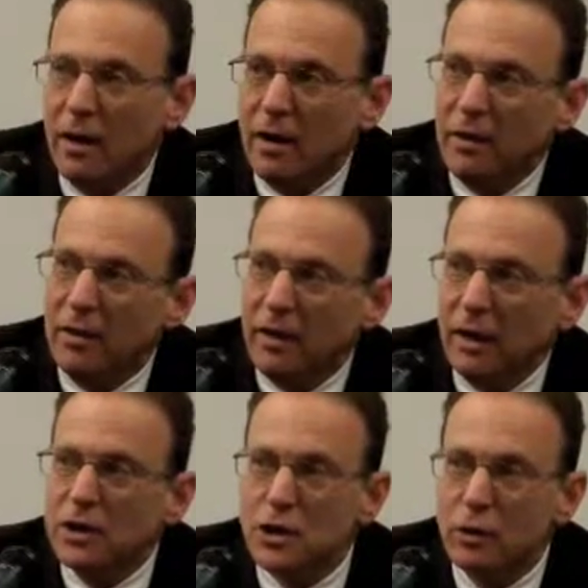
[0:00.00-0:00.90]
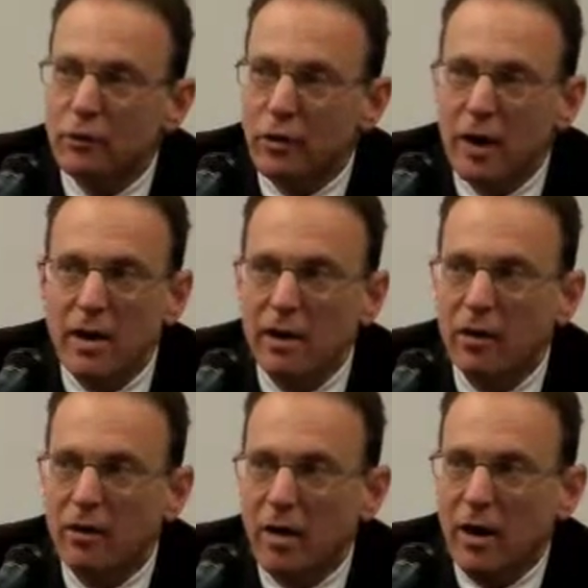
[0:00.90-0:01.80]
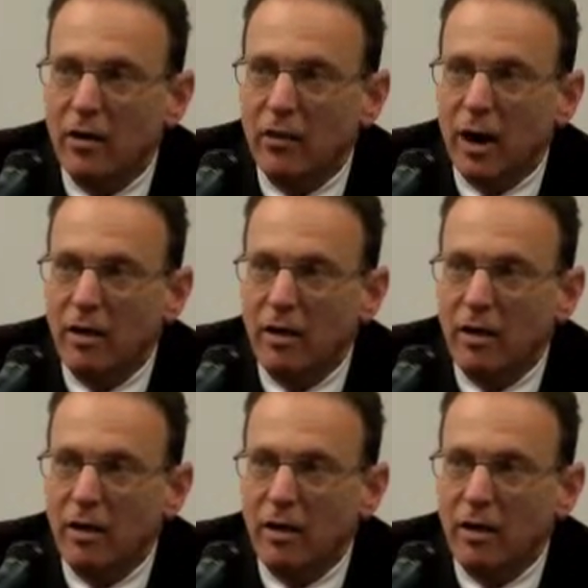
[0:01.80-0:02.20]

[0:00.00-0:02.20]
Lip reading: And I think the issue of creating a great